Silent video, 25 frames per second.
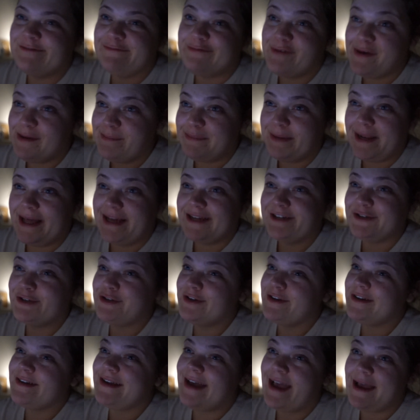of Whiplash
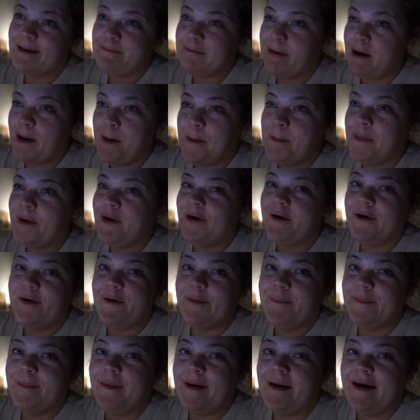came up
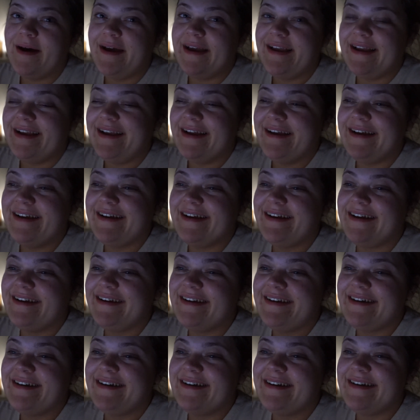on my
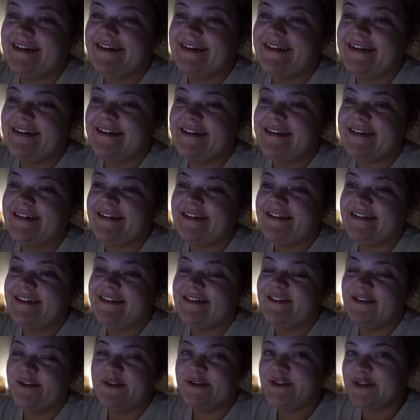
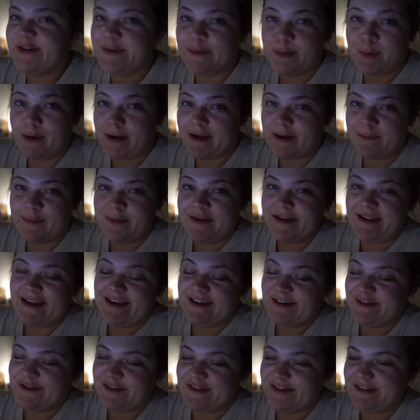YouTube
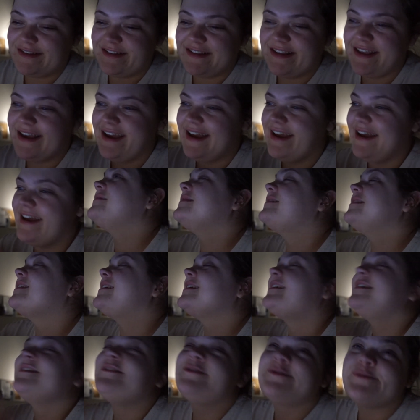recommendation,
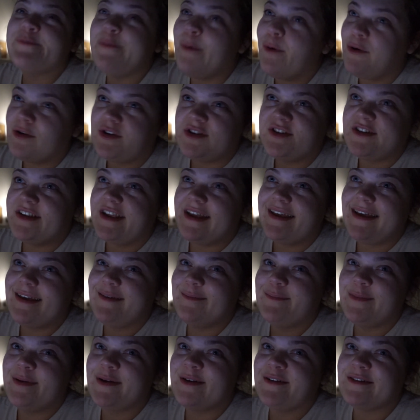and I just watched
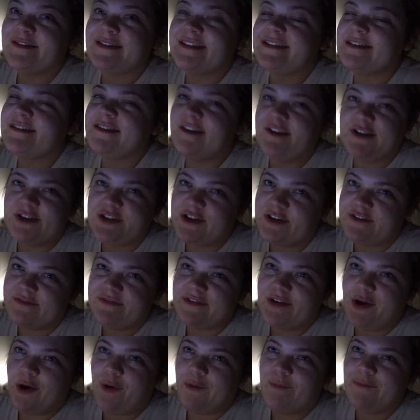it because it's such a good
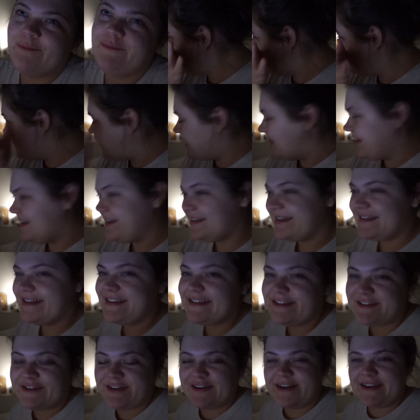film. And it
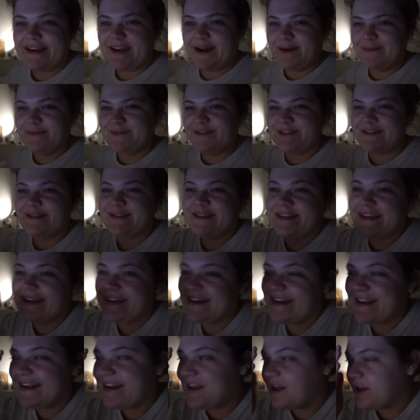literally, I'm just sitting
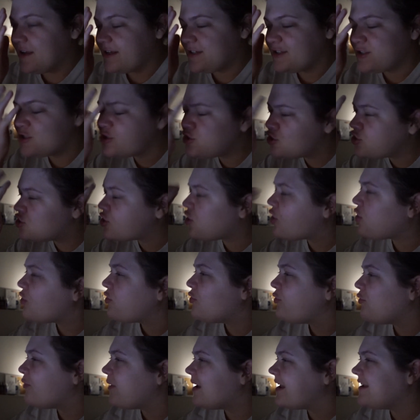here like
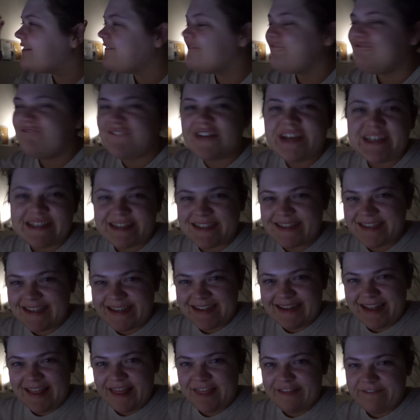so
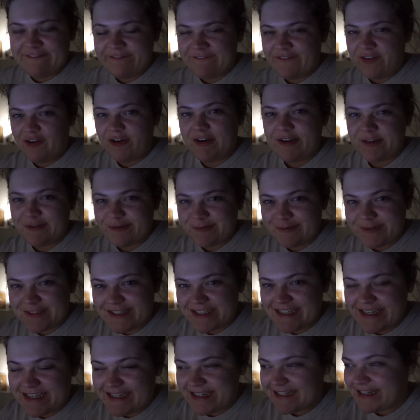invested in the final
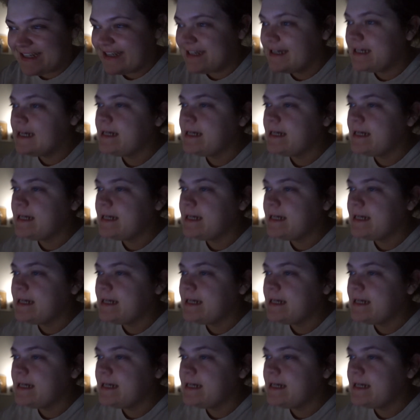scene.